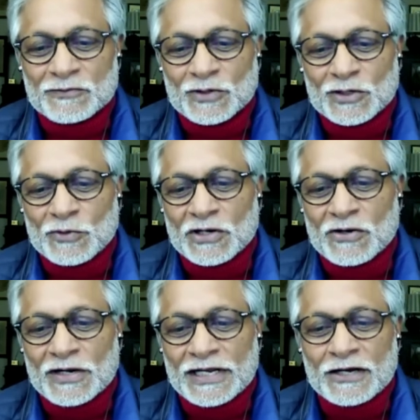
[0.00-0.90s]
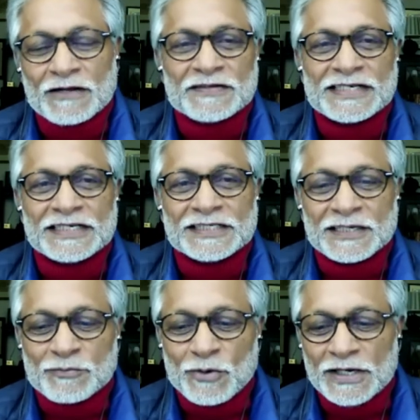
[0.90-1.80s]
what we are calling
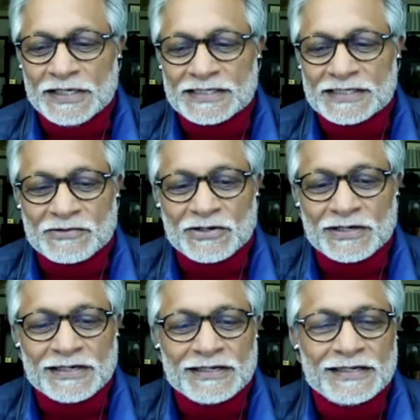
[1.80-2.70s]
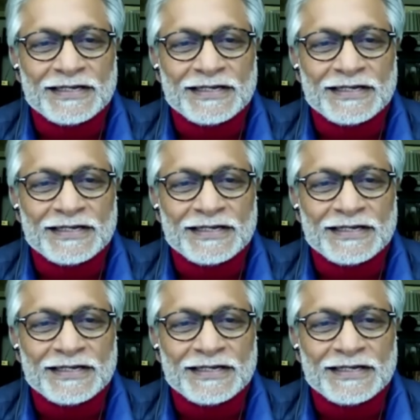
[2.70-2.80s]
conversation points around